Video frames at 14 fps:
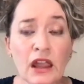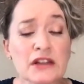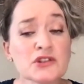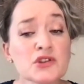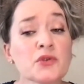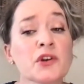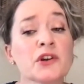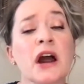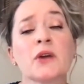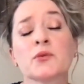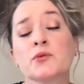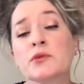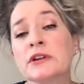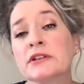And so they're
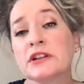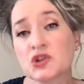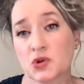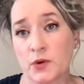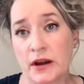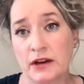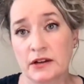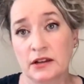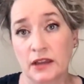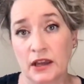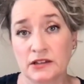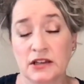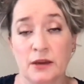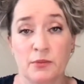not really trained in
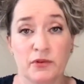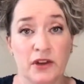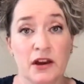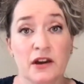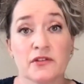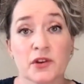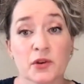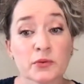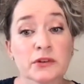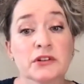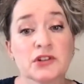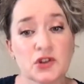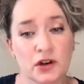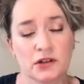that type of care. They're
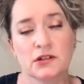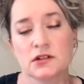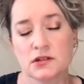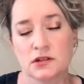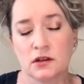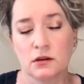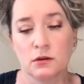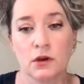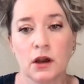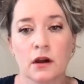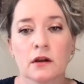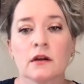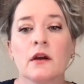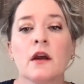really trained in this acute
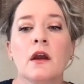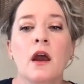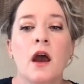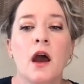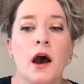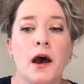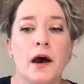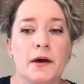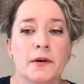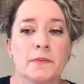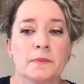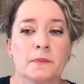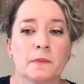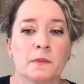care.
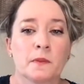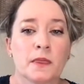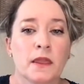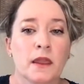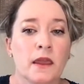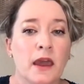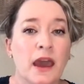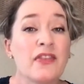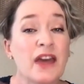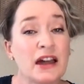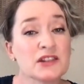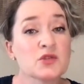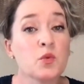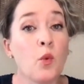And
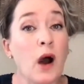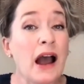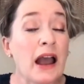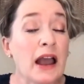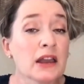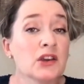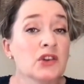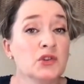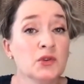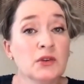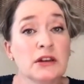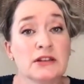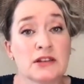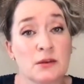that's why you
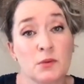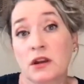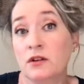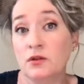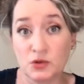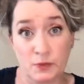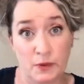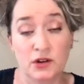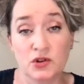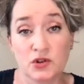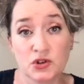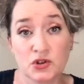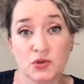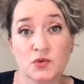need somebody who's been in
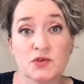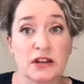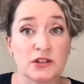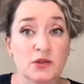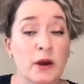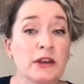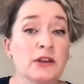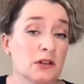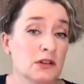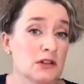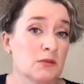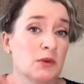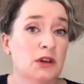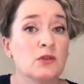your shoes. That's why you need
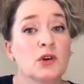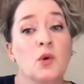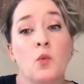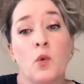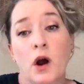somebody who can